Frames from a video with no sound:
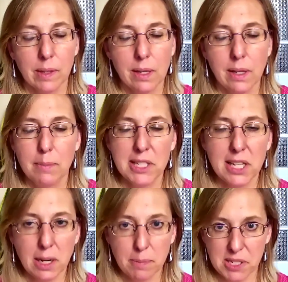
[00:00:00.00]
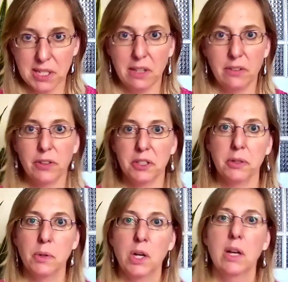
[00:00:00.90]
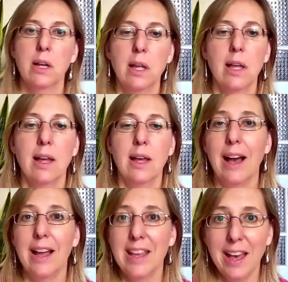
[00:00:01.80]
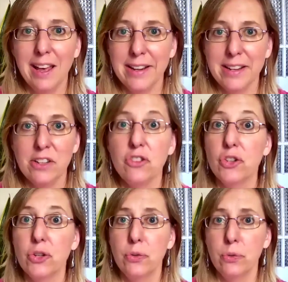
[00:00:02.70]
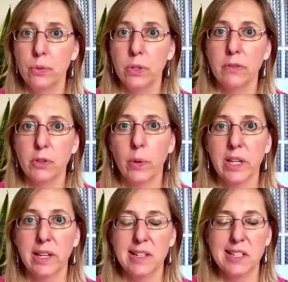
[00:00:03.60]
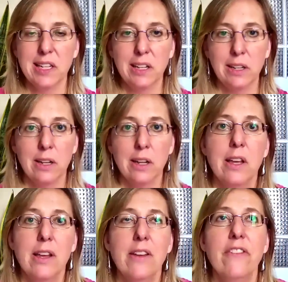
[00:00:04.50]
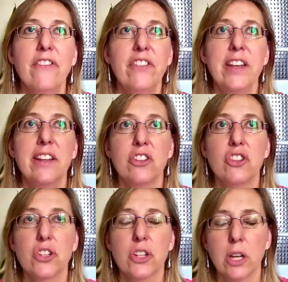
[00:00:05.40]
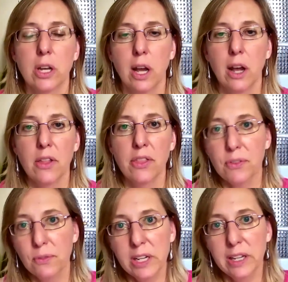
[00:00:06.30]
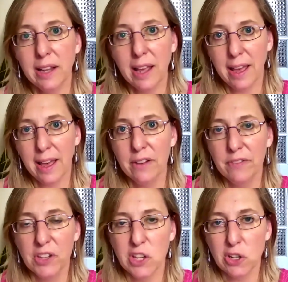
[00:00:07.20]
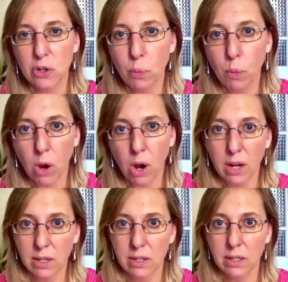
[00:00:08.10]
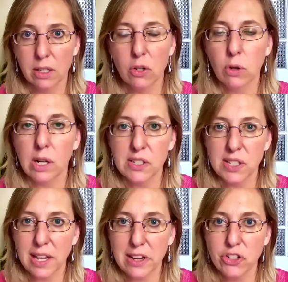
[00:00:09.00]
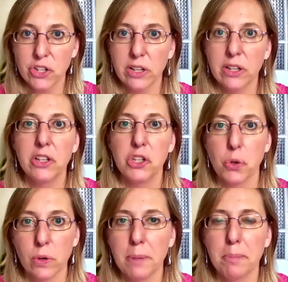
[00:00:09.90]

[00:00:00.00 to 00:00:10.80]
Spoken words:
Let me set up the scene for you. I had in June of 2019 finished a 3.5-year walk across Asia and Europe.